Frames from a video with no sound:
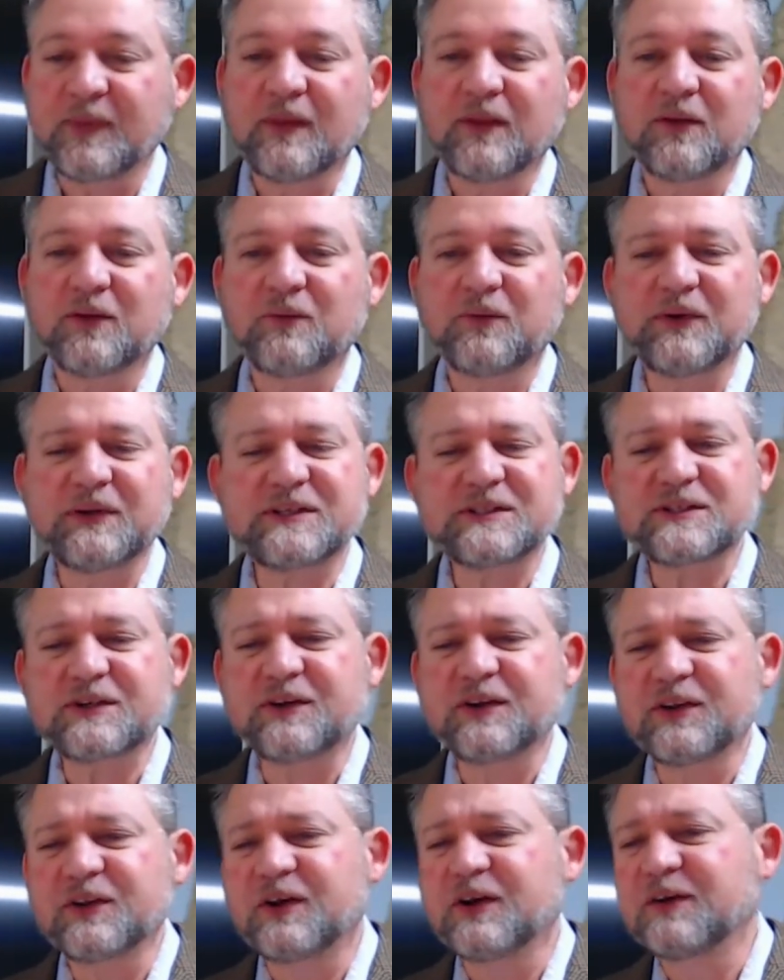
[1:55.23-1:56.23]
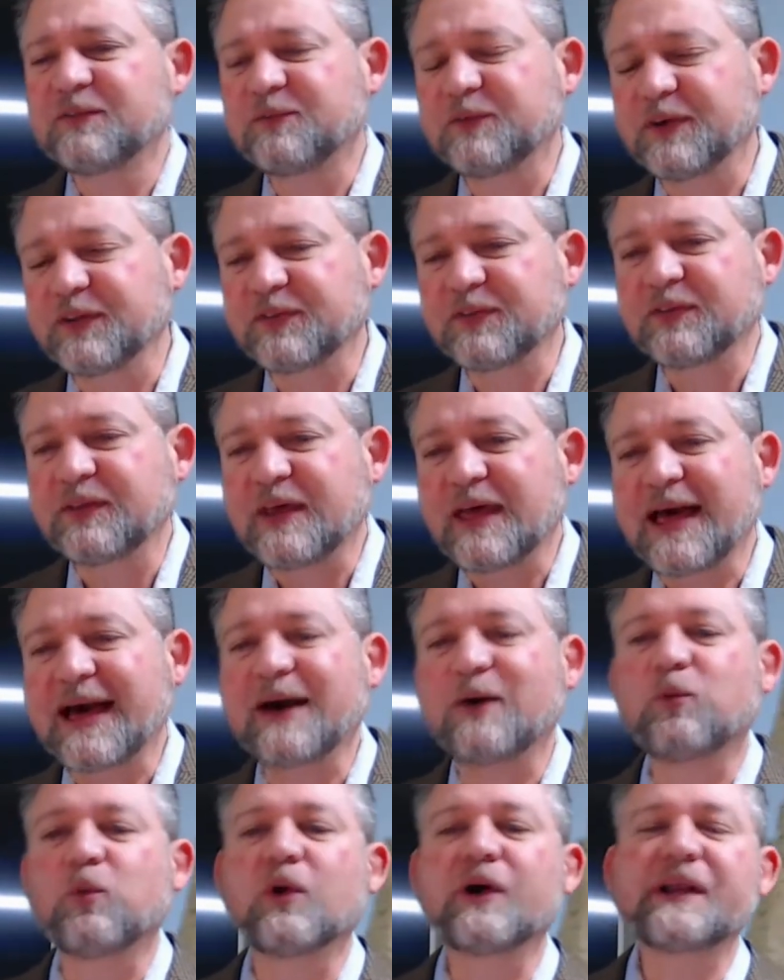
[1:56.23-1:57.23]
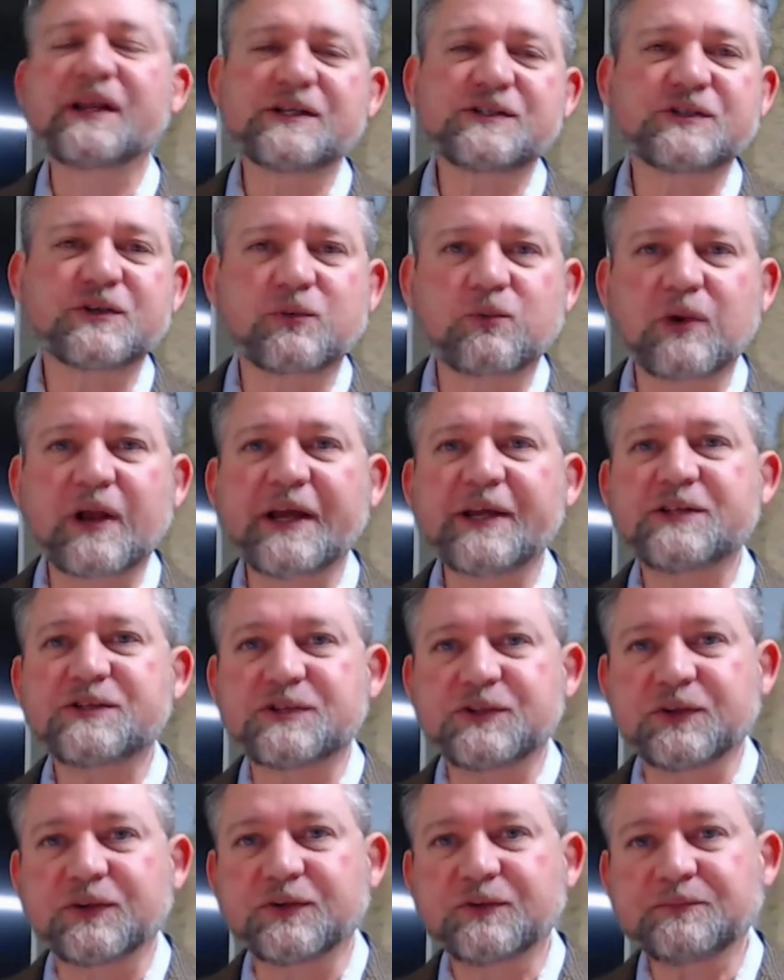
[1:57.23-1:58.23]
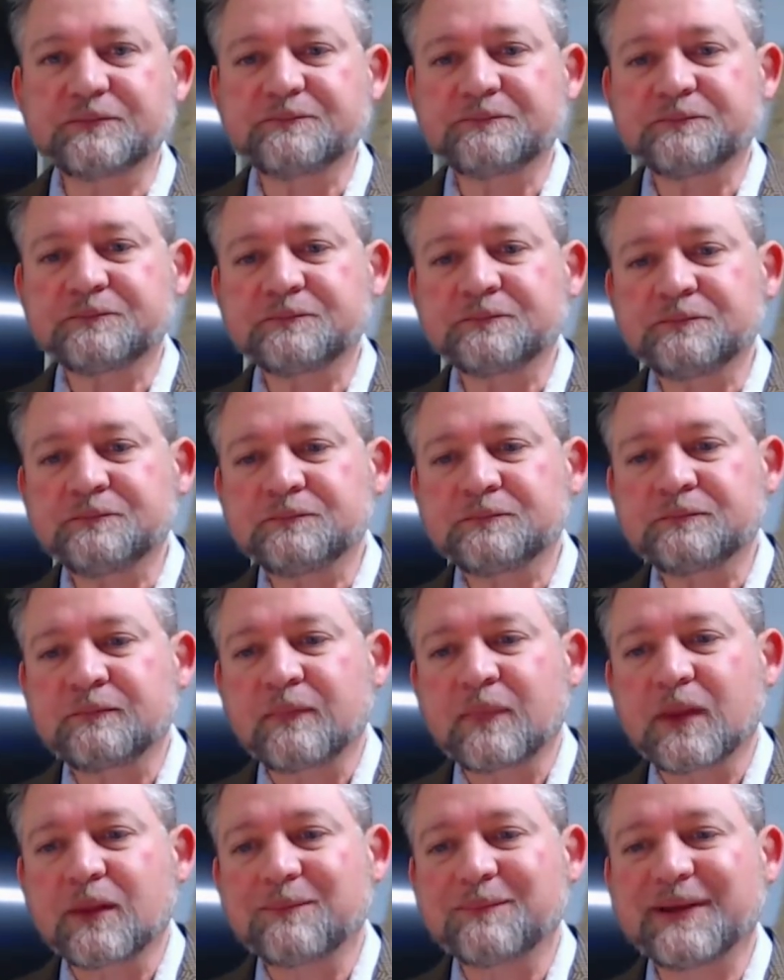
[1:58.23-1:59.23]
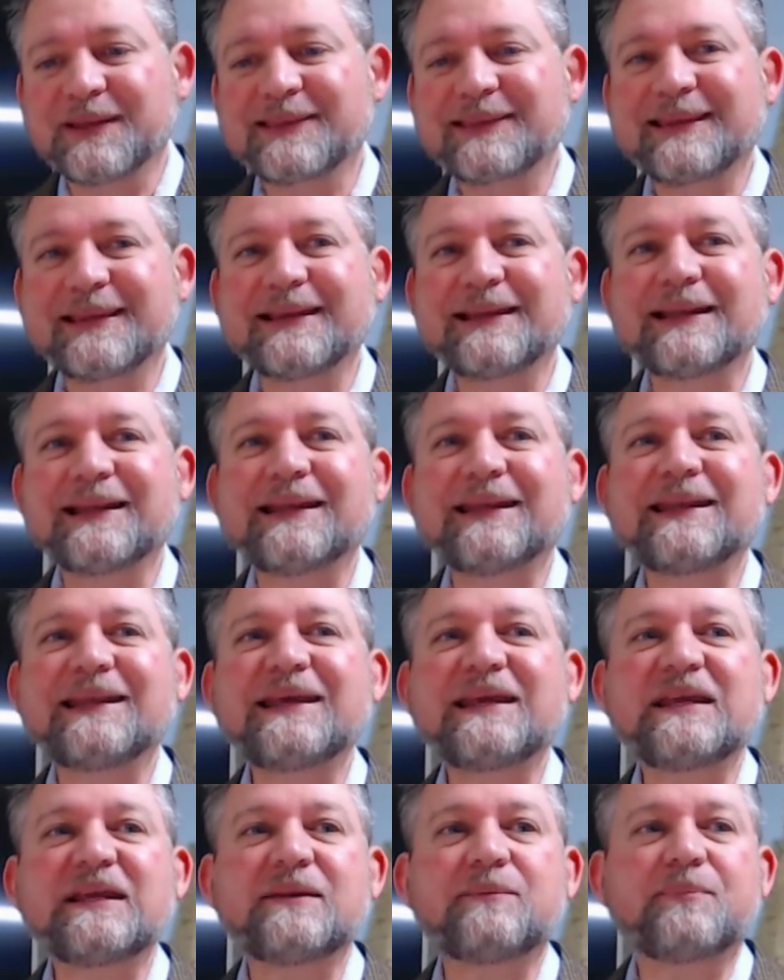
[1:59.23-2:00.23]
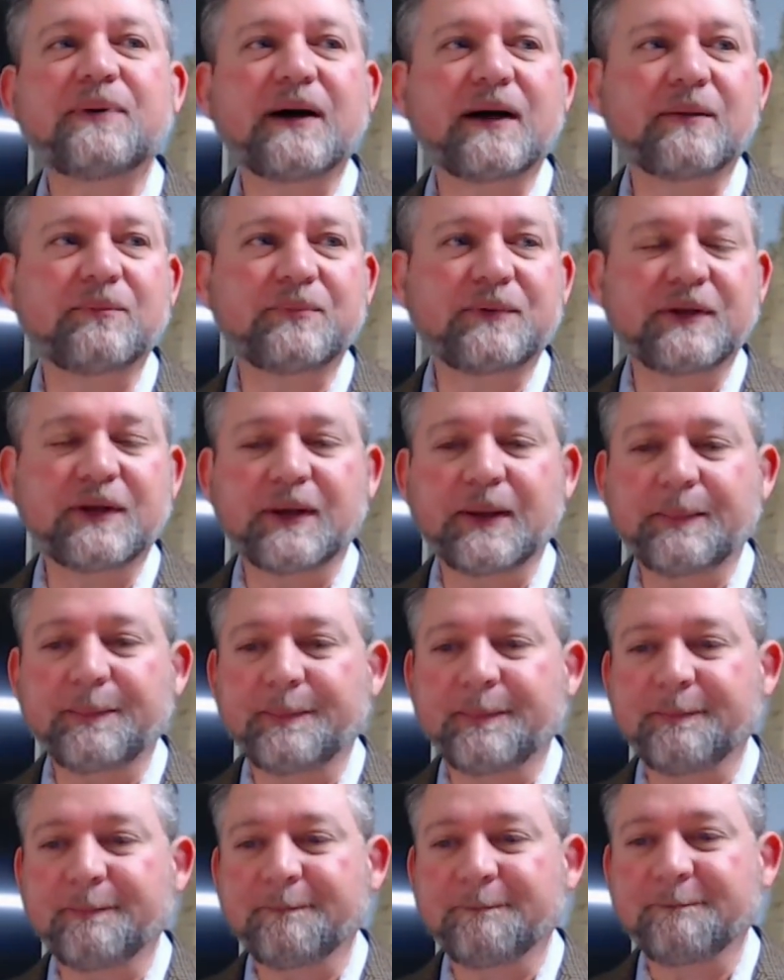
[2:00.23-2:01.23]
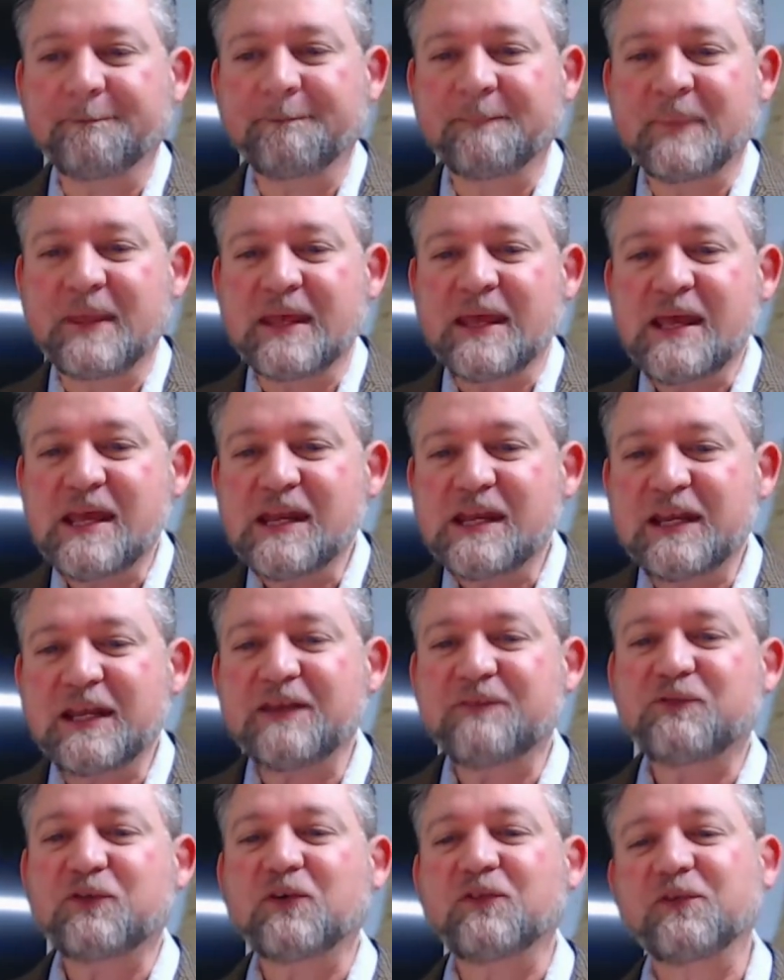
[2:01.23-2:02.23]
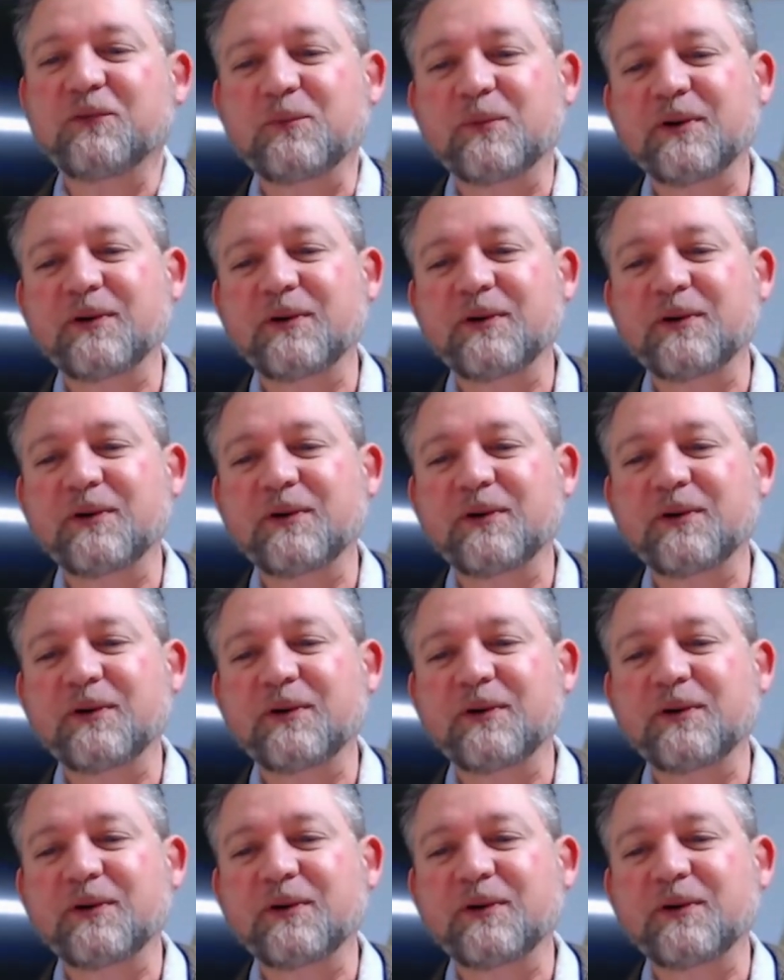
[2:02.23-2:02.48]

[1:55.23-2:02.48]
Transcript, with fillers: well, he started off with I wanted to write you, but then a need popped up. Needful for me to